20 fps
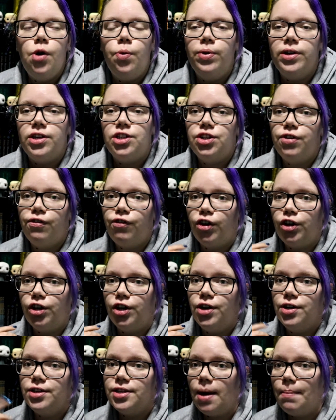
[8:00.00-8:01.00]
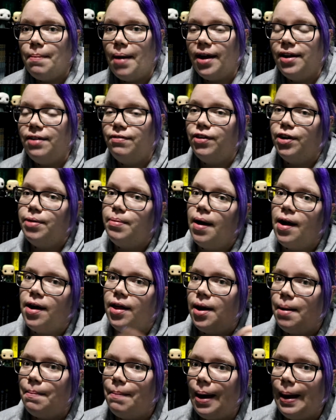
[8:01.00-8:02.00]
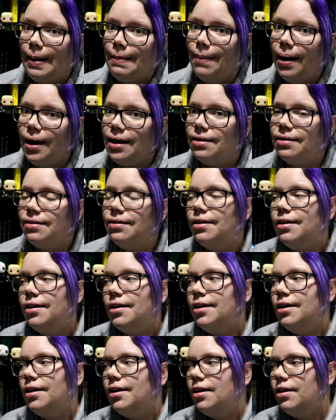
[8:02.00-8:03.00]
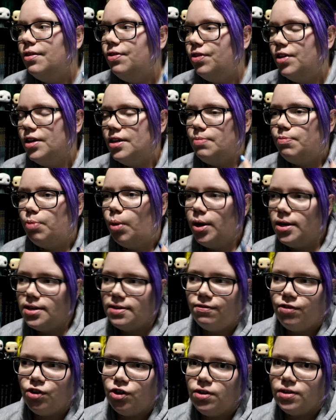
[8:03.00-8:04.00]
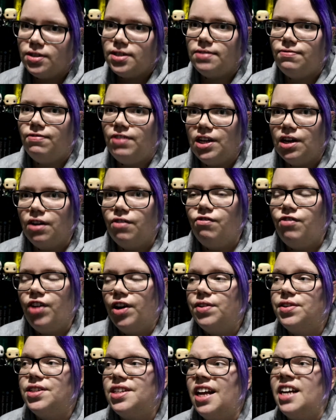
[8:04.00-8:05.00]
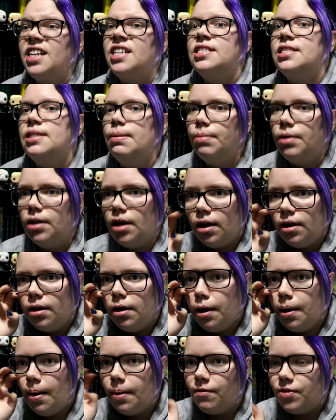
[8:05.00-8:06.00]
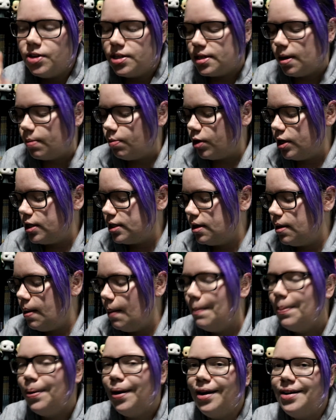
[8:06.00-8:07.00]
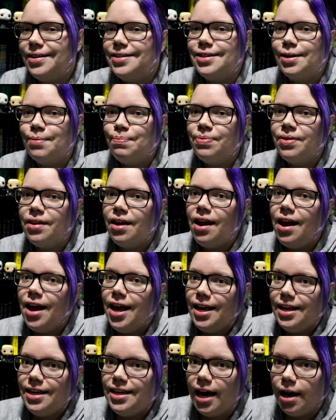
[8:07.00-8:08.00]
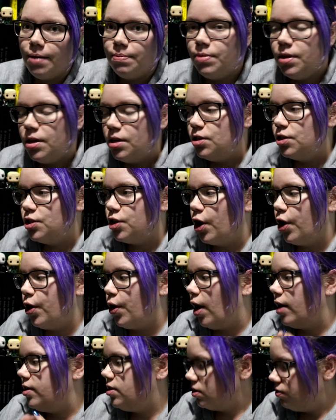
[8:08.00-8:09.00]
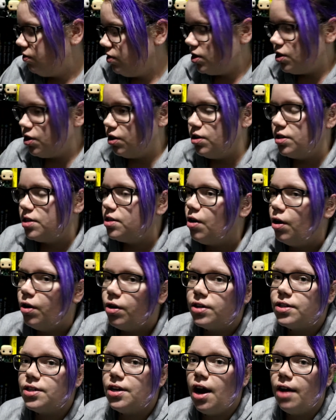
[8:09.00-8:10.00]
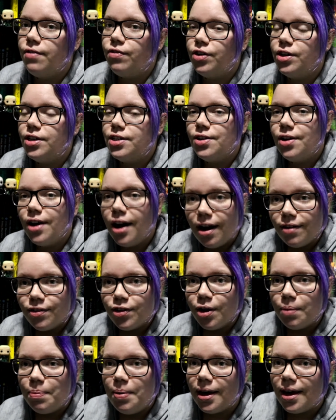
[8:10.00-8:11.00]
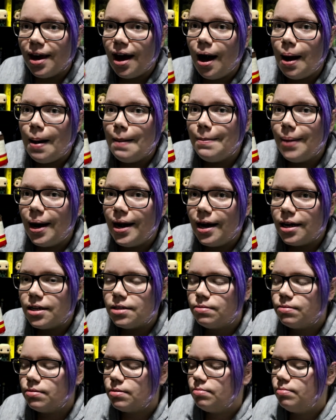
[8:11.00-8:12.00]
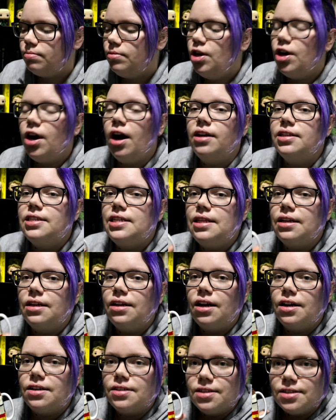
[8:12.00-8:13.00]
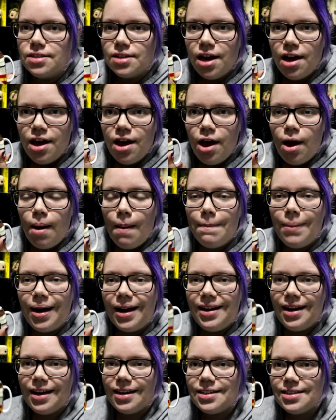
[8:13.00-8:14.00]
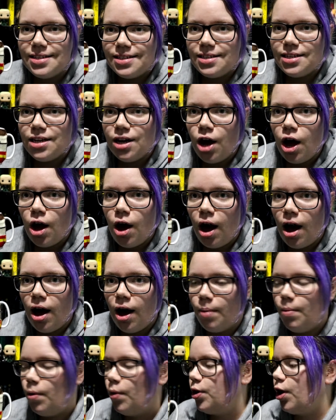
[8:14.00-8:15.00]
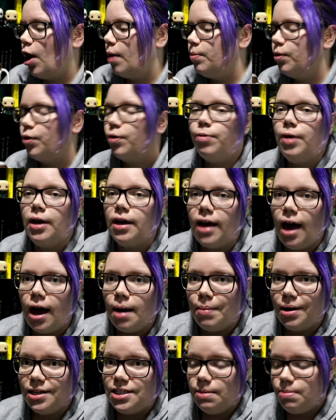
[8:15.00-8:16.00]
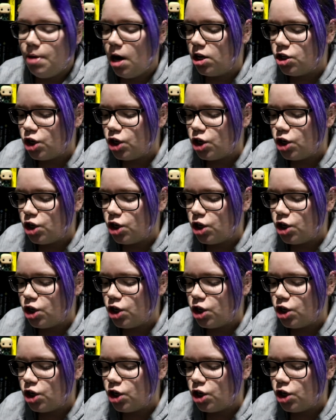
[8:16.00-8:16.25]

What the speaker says: which follows a main female and a main male, the points of view felt like similar for some reason, but yeah. So I just finished Onyx and Ivory, so now I've got to pick out my next, you can't see the glasses, my next audiobook pick out of my TBR